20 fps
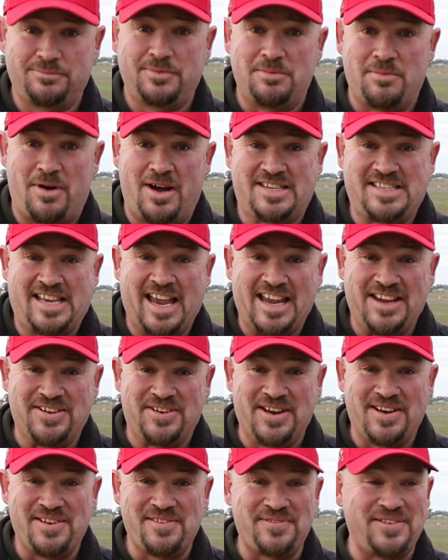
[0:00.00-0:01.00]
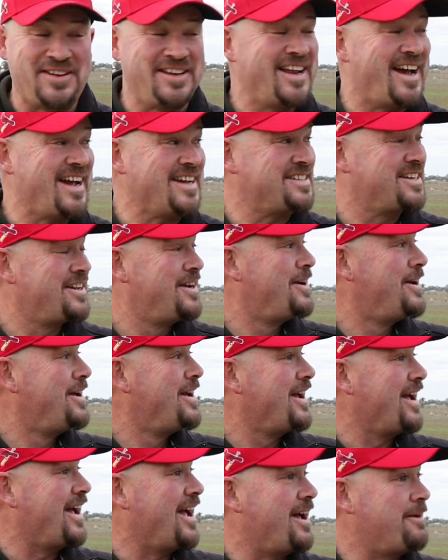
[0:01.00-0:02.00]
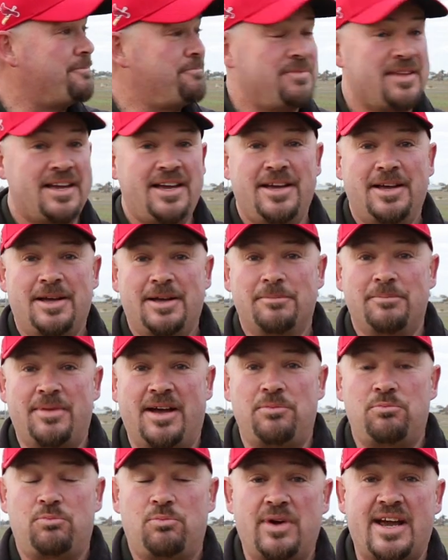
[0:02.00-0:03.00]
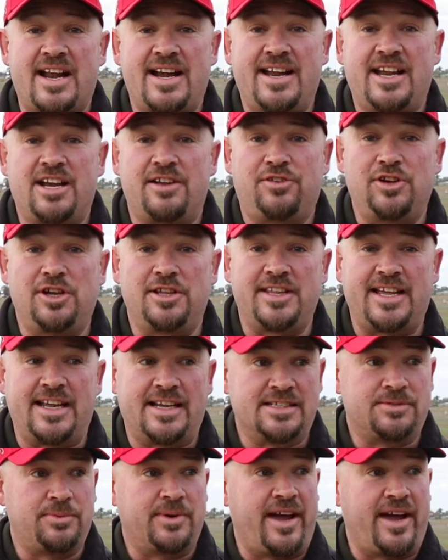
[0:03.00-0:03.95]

we might see you in a few days. Um, but we're going to need a few things.